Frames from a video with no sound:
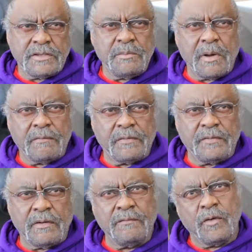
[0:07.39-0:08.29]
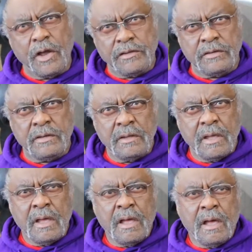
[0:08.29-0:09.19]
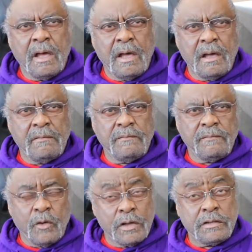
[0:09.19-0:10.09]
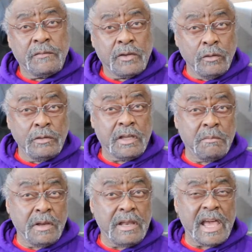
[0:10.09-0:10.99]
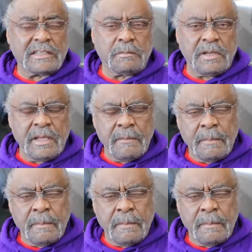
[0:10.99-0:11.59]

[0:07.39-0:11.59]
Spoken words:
chief officer for Voice, Voice of Including the Community Actively.